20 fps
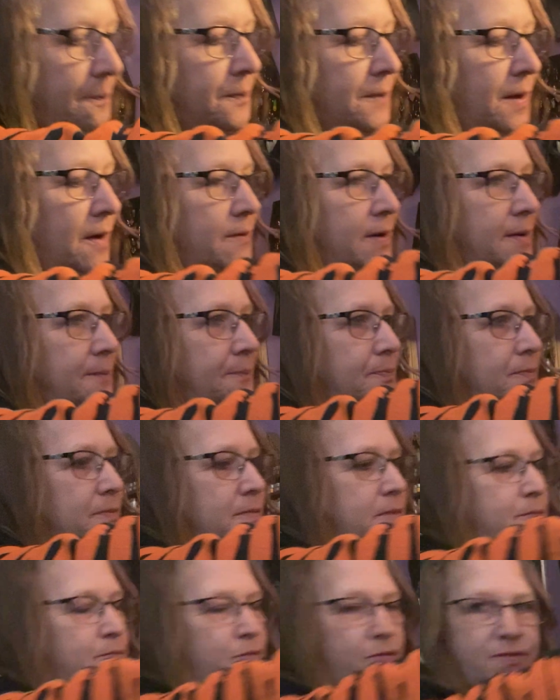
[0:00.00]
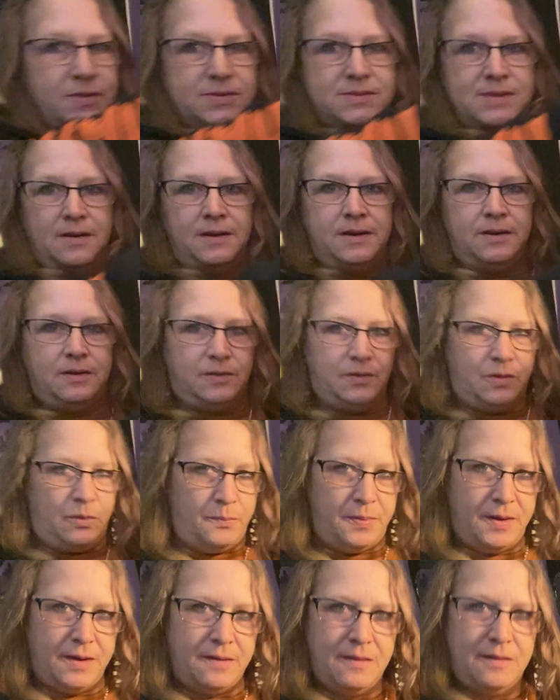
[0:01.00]
All right, let me move this down here a little
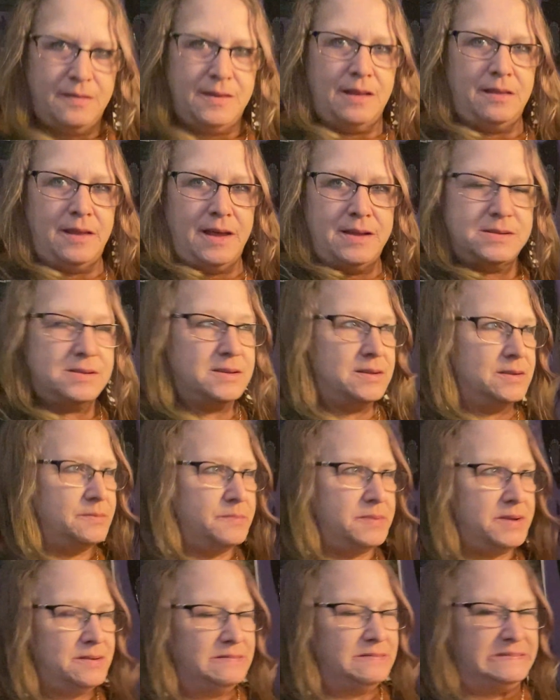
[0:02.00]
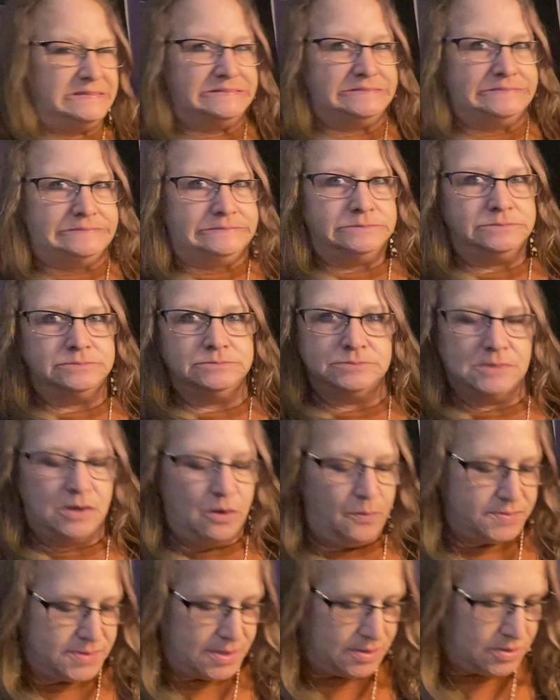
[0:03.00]
bit. That light's gonna be, mm, I hope
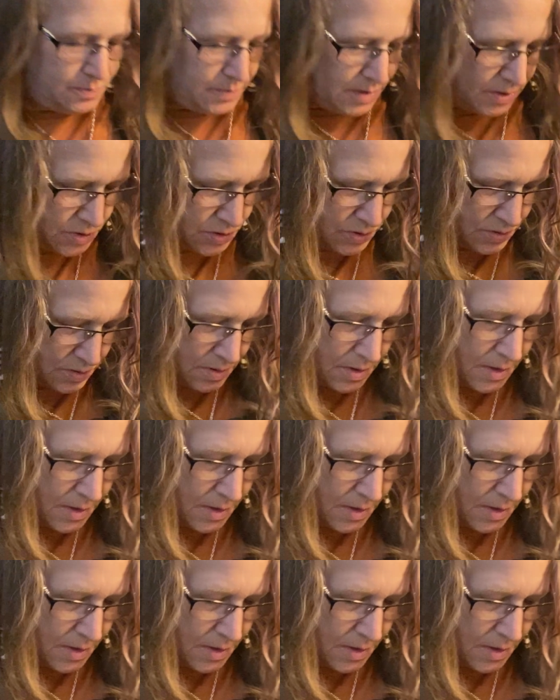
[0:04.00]
it's not too much.